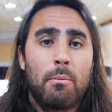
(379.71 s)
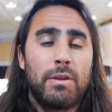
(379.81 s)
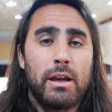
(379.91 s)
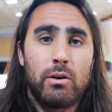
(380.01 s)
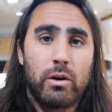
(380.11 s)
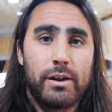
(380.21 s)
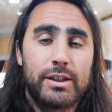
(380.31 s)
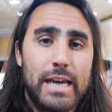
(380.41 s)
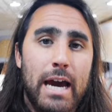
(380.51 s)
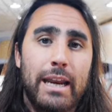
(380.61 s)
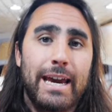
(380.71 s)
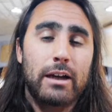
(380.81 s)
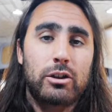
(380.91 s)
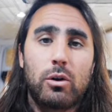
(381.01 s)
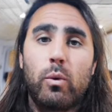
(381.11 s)
but then you're really just adding
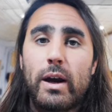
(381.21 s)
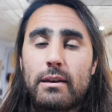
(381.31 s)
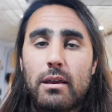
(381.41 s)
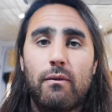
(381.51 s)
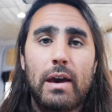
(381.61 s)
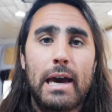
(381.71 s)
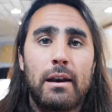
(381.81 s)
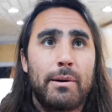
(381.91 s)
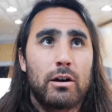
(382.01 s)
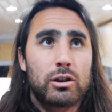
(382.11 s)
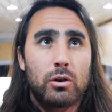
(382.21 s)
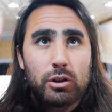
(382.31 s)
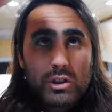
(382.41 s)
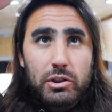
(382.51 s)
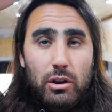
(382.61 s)
extra weight to the van and also
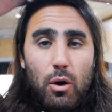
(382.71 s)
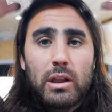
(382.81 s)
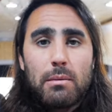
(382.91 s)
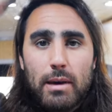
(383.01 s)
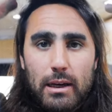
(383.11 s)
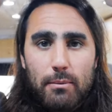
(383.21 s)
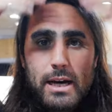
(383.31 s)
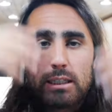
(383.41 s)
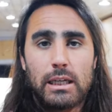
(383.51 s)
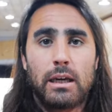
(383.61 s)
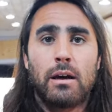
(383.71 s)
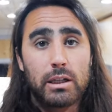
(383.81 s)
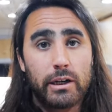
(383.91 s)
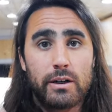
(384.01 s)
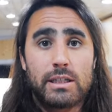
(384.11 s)
just slowly minimizing
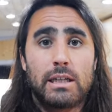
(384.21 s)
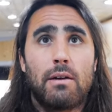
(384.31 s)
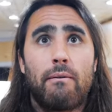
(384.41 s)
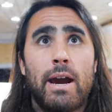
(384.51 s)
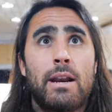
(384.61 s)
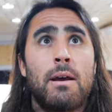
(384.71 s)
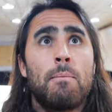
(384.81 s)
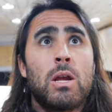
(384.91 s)
clearance in the van.